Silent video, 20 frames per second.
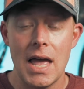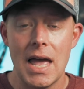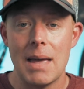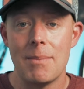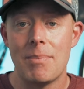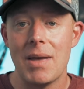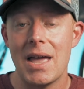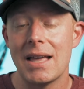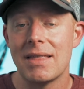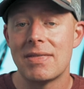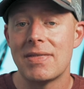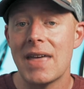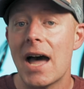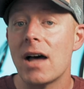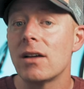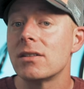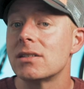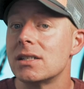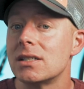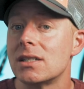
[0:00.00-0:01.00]
and paying
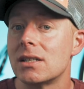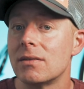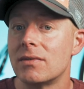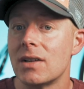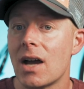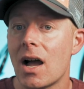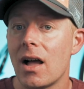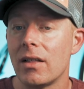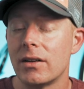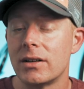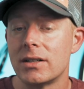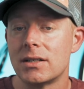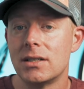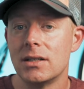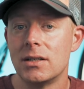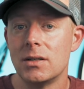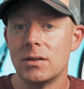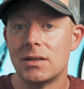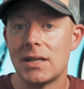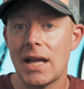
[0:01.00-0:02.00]
thousands of dollars
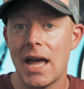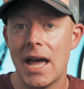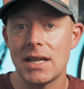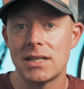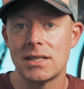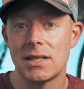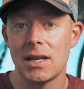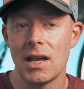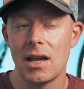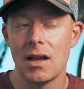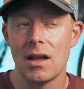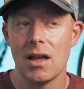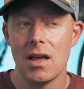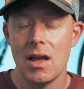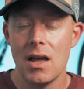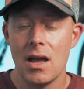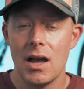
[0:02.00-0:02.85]
to do testing.